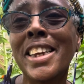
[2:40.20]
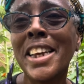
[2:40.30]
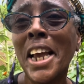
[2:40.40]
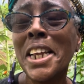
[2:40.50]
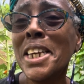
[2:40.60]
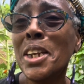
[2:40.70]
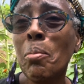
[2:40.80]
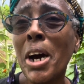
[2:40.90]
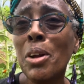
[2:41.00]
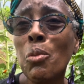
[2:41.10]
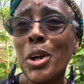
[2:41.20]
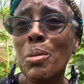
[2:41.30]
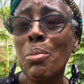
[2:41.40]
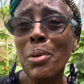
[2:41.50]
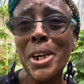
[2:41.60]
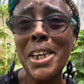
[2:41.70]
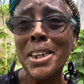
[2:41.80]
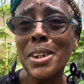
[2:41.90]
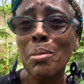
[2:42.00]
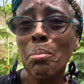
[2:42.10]
And anybody want to bring it
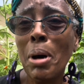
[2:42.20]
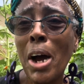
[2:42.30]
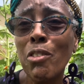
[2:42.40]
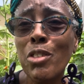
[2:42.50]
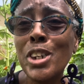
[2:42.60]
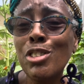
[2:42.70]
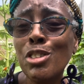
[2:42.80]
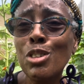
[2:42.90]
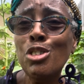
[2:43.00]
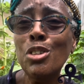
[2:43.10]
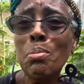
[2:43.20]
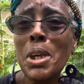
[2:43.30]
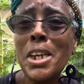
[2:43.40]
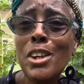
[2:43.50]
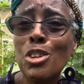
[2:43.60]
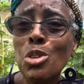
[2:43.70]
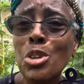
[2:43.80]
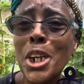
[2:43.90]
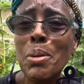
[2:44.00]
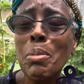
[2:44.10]
up by researching me,
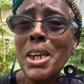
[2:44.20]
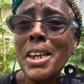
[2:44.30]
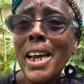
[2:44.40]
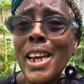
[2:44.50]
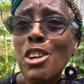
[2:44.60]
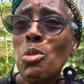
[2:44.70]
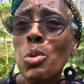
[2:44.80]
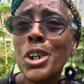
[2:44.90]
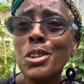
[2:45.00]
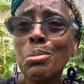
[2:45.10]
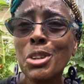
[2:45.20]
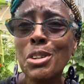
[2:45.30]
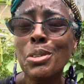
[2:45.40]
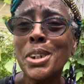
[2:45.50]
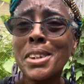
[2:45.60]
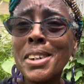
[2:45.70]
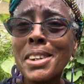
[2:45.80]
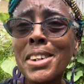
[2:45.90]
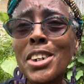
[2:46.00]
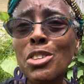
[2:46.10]
Googling me, hey, you welcome to it.
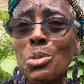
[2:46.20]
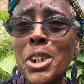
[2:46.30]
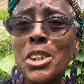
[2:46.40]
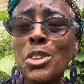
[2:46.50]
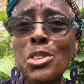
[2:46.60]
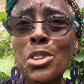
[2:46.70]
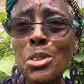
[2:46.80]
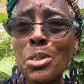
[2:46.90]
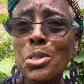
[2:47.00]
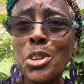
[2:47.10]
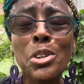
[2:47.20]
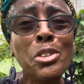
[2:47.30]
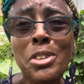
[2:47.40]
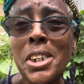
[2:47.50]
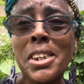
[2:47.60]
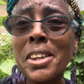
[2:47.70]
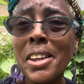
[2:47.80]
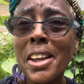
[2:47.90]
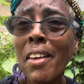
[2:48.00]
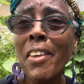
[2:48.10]
Because when you do, you'll see
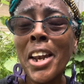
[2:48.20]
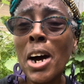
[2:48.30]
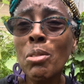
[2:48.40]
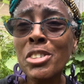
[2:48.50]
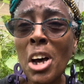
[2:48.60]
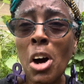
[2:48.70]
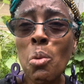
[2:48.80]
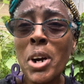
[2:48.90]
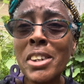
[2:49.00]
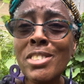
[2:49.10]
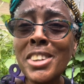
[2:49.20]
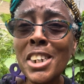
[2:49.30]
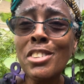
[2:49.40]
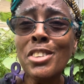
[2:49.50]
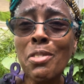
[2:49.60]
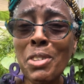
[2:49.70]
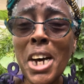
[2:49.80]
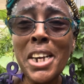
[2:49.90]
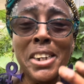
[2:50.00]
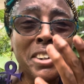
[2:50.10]
that I was always
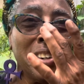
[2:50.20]
testifying